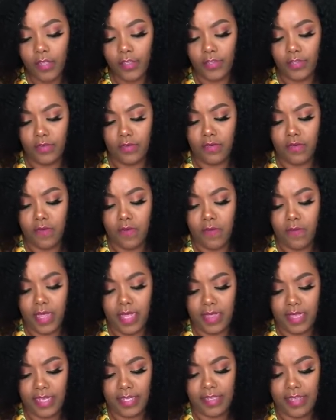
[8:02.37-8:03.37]
So
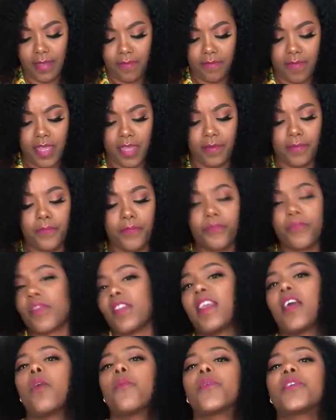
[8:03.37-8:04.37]
by this I mean,
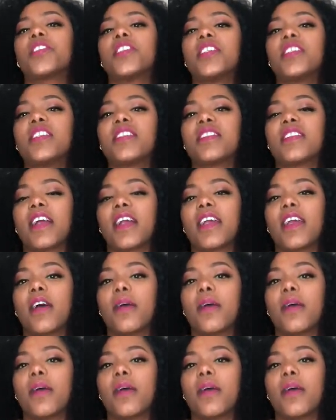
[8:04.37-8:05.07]
the opportunities that